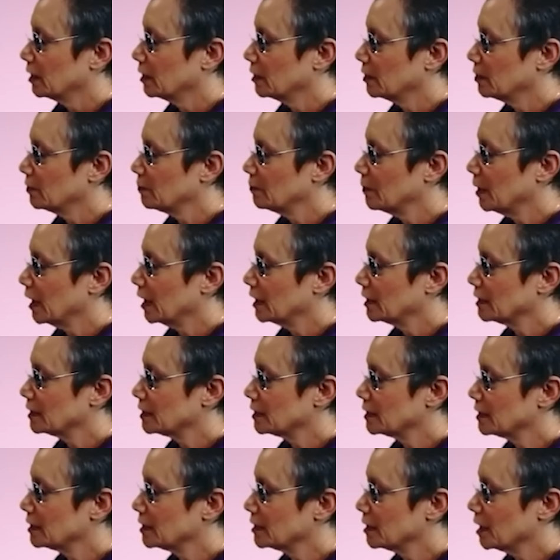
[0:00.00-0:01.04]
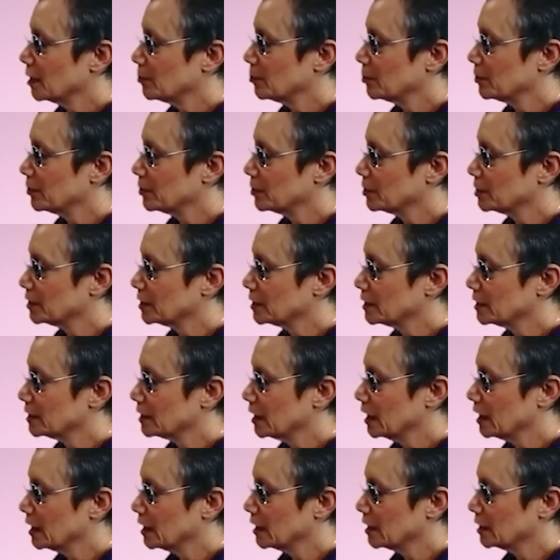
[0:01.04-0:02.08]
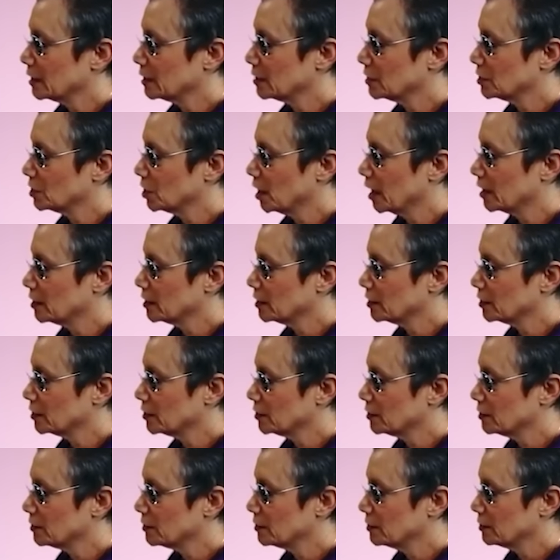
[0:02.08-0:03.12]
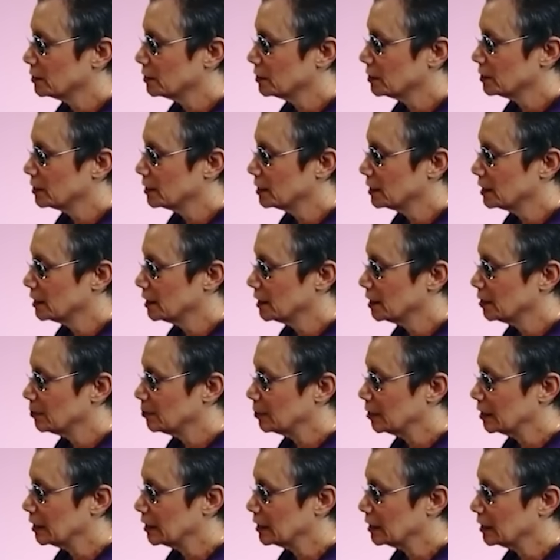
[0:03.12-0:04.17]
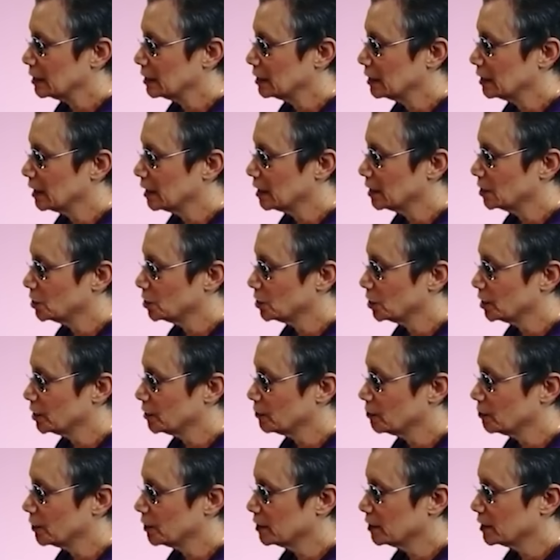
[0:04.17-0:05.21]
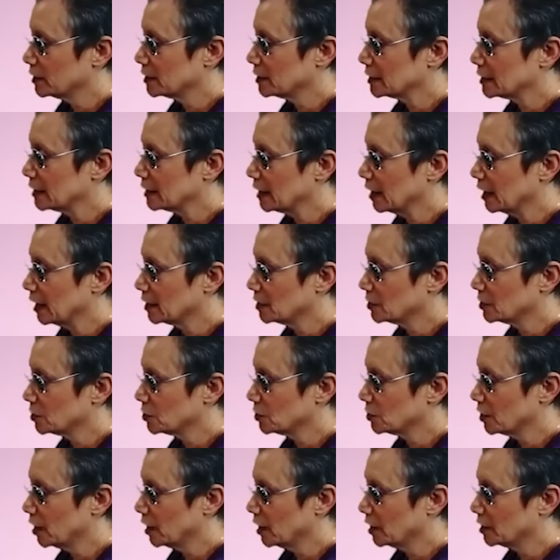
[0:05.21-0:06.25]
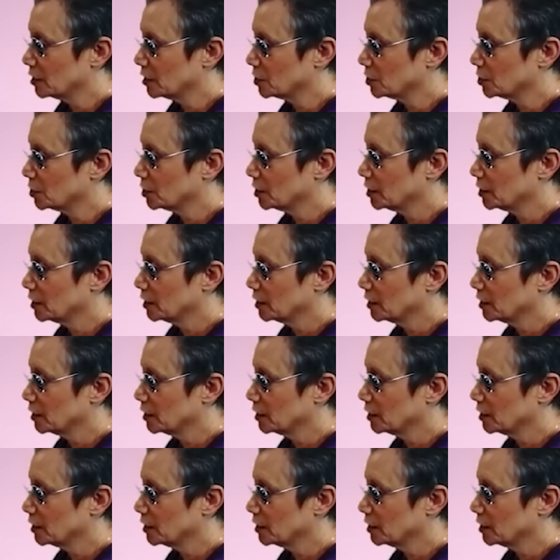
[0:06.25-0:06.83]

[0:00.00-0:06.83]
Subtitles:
you might see that person take a gentle, deep inhalation with this leg stretch.